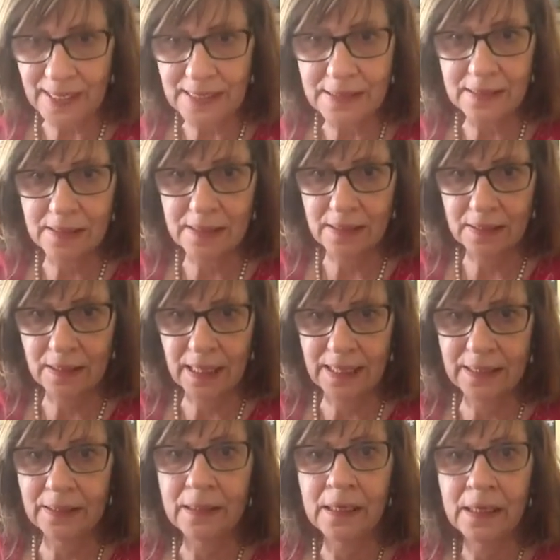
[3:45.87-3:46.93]
a
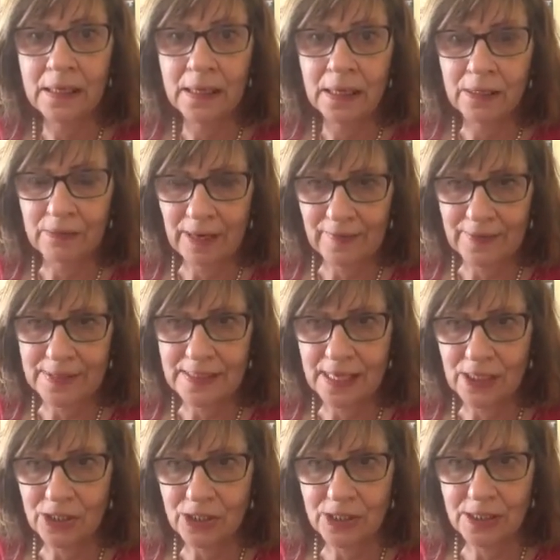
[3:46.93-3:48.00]
client arrived at
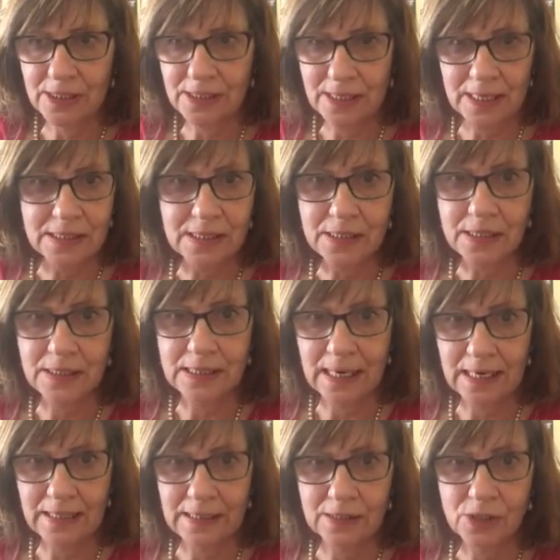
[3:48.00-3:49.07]
session, discussed
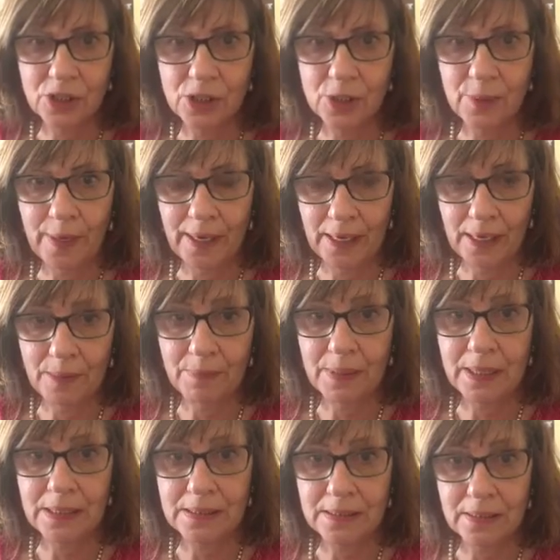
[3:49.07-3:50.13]
attending 2 AA
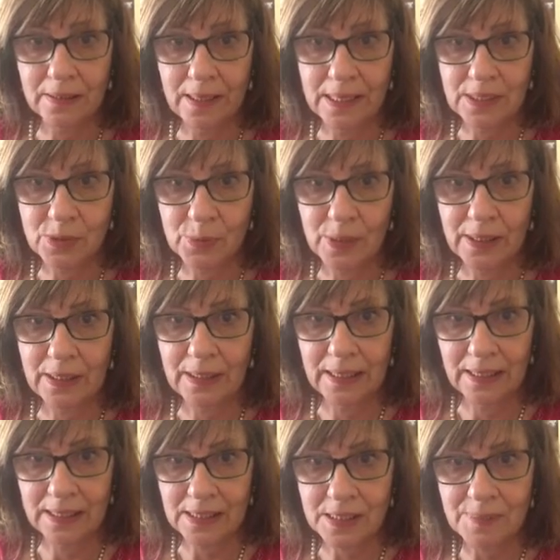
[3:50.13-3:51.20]
meetings in the last week and
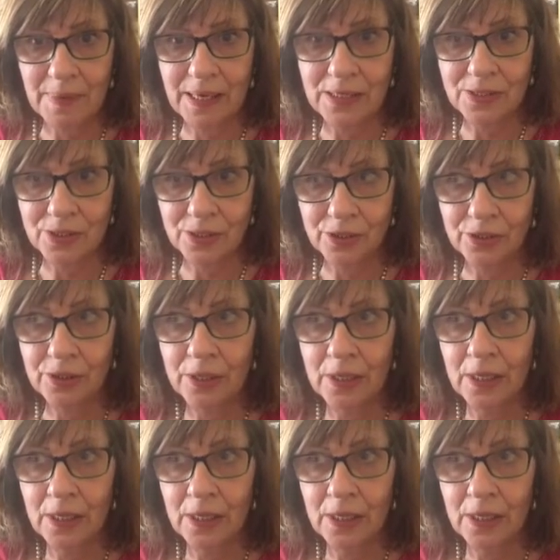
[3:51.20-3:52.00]
getting a sponsor,